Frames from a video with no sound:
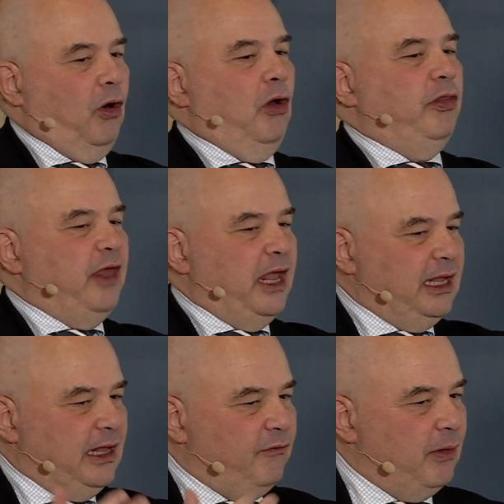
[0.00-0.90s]
are they
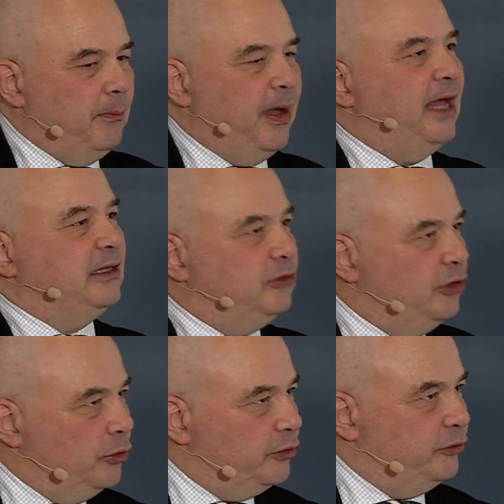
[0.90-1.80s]
giving back to
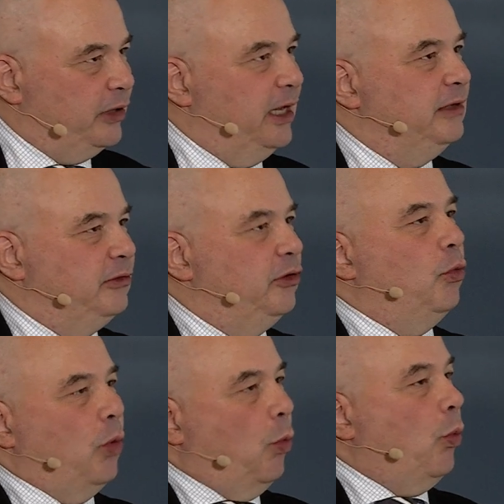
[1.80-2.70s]
your sales? You
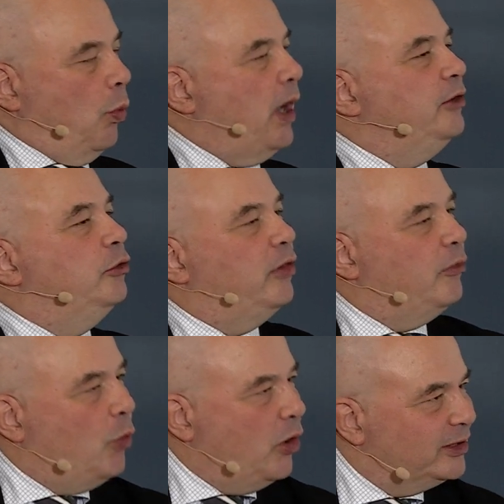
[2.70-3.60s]
know, why do they
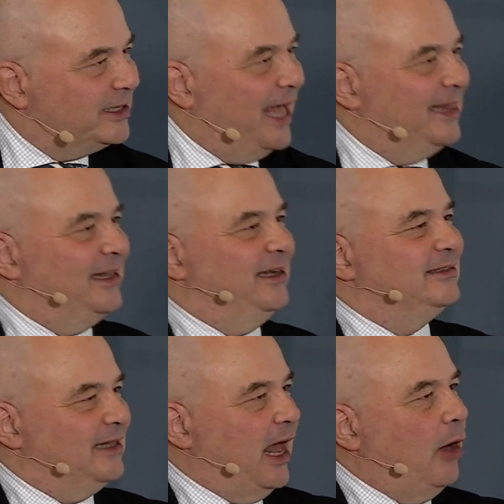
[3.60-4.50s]
want
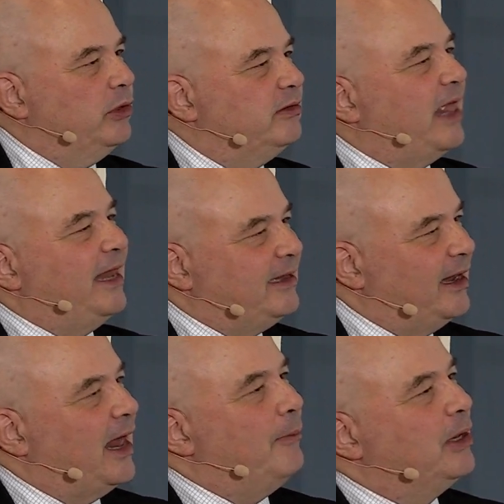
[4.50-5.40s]
Catalyst, and how is that
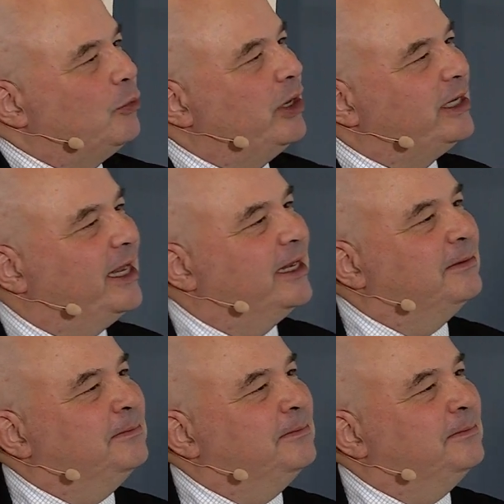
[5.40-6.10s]
dynamic working?